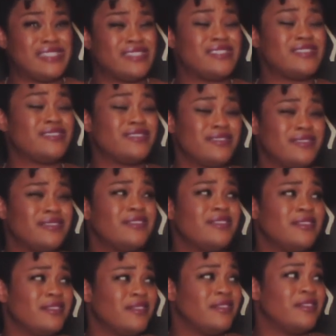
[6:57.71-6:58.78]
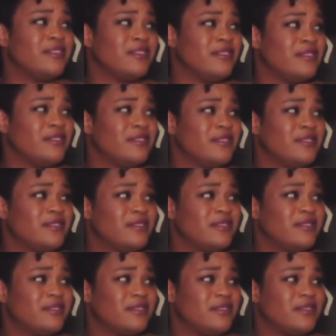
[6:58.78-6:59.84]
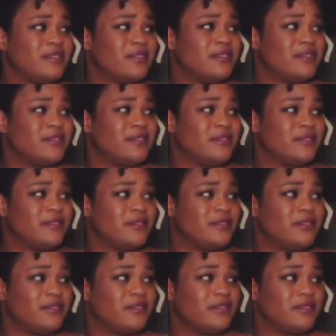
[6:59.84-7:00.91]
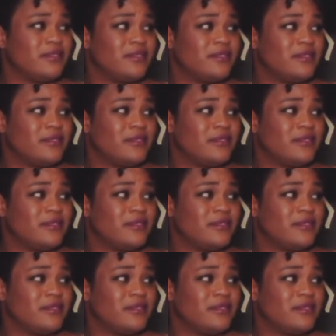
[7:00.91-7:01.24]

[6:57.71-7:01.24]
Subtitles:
The person shown says nothing.